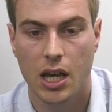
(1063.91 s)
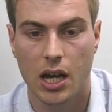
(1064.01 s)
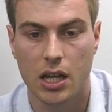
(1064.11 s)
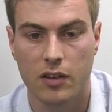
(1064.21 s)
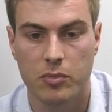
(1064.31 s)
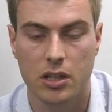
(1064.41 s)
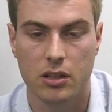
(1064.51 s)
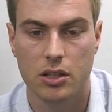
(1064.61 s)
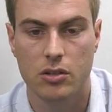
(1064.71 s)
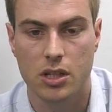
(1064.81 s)
and I've
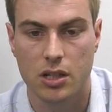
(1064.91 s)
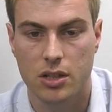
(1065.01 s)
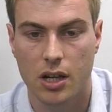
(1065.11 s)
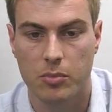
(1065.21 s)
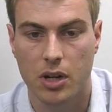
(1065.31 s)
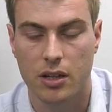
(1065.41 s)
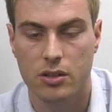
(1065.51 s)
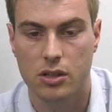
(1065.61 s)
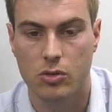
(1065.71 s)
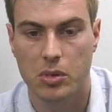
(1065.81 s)
been using a tie mic,
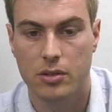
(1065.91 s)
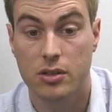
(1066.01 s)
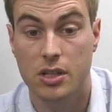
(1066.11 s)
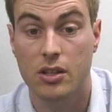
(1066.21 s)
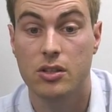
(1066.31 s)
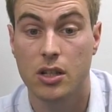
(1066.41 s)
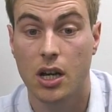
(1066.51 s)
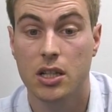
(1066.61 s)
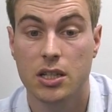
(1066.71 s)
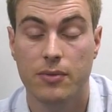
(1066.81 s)
so you'll be able to see this in
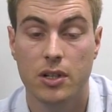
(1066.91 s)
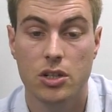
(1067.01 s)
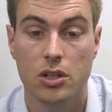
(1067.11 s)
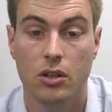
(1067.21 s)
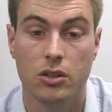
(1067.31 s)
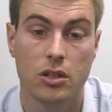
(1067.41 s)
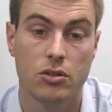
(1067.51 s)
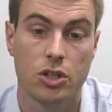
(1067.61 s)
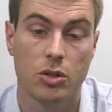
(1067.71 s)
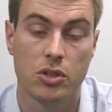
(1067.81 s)
high definition on
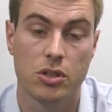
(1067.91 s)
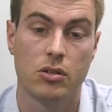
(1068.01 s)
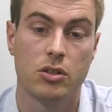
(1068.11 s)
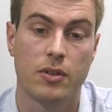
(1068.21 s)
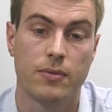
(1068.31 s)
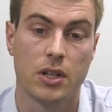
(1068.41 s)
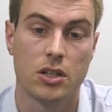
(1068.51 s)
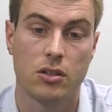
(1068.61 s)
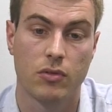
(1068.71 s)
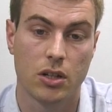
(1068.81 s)
YouTube as soon as we
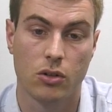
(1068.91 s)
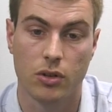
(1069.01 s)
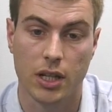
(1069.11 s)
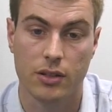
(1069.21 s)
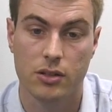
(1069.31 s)
finish the recording.